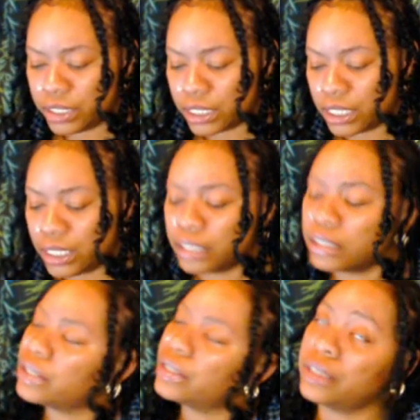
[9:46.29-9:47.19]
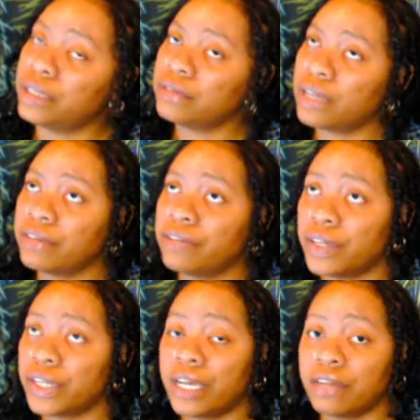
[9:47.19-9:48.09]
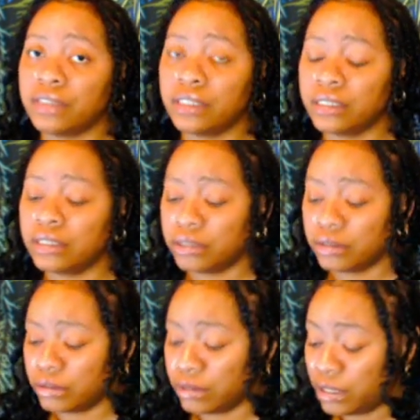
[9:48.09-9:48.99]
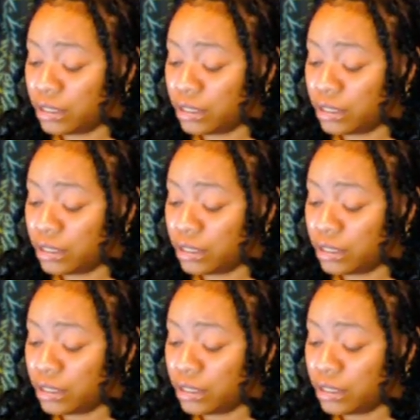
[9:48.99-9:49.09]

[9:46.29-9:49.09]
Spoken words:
connecting your love life very heavily to